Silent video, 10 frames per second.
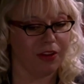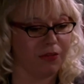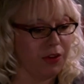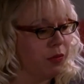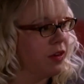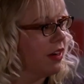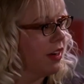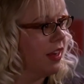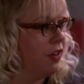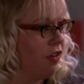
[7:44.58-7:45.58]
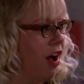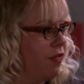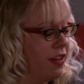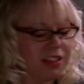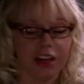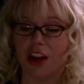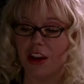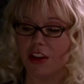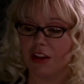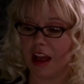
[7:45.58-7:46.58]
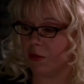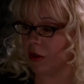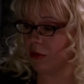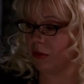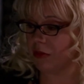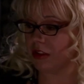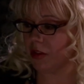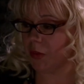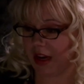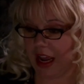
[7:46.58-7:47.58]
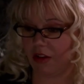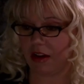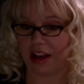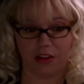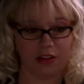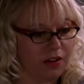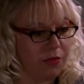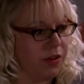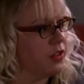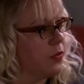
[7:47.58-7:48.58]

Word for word: if you were in your office, you'd have more room to spread out and you get a fresh